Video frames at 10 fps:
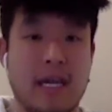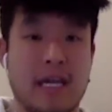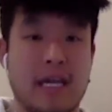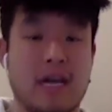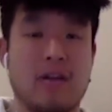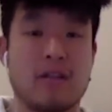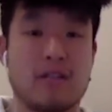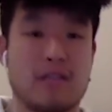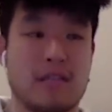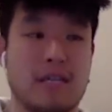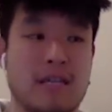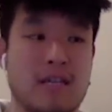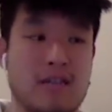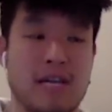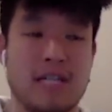and I already see that the
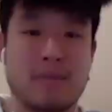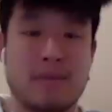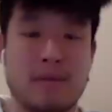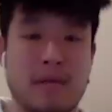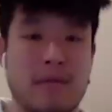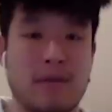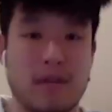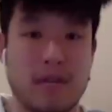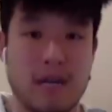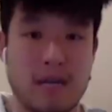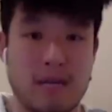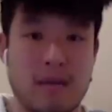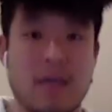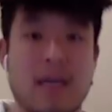trash people have already come.